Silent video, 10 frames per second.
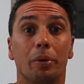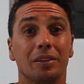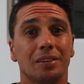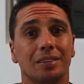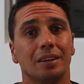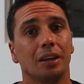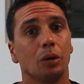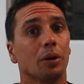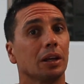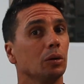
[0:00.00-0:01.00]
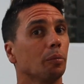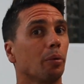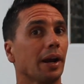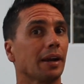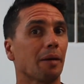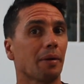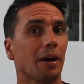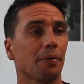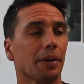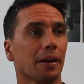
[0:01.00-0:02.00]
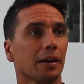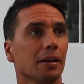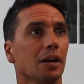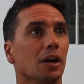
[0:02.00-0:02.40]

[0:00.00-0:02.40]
business and that you want to get your brand name out there,